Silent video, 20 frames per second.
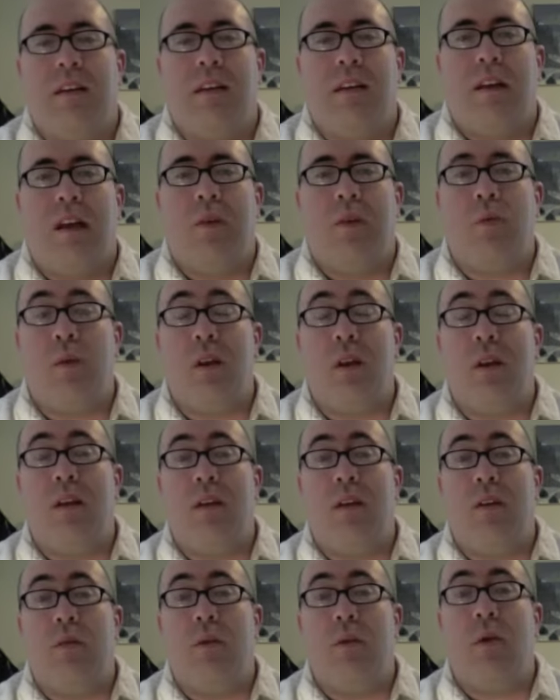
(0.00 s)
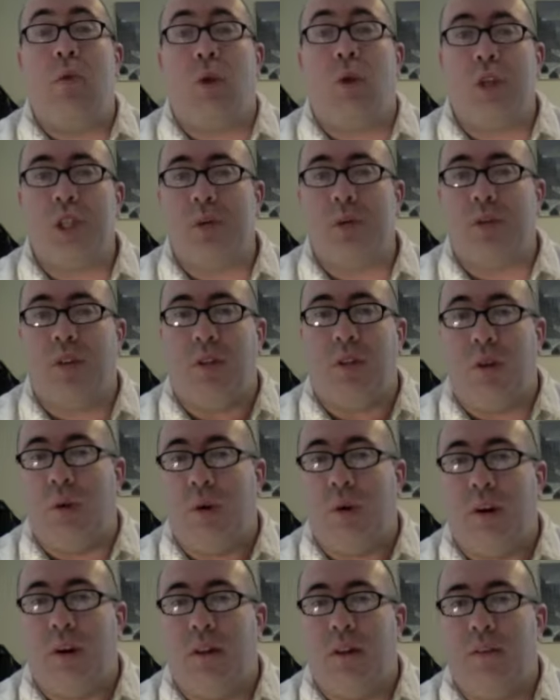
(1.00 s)
and we worship the
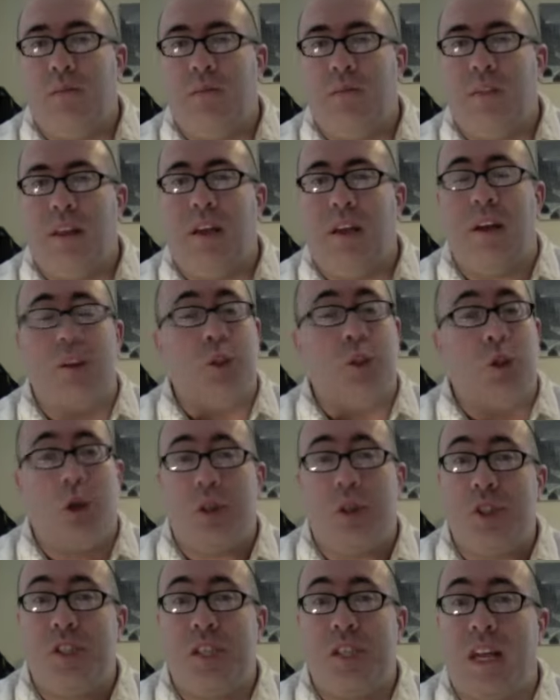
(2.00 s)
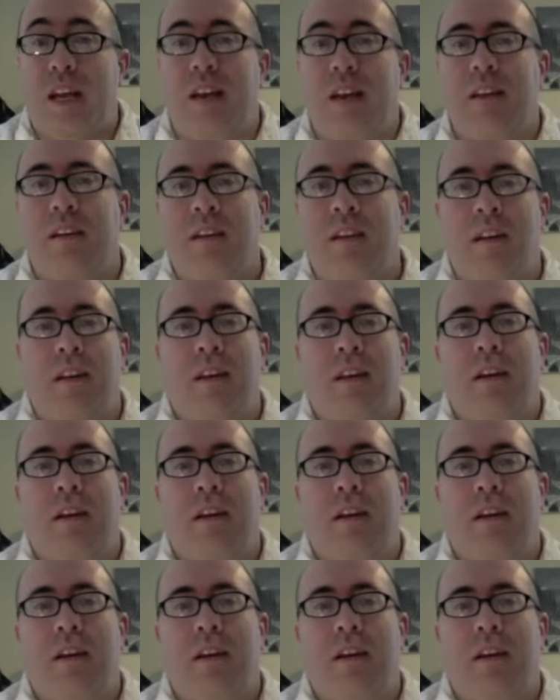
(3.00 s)
Lord in a church setting,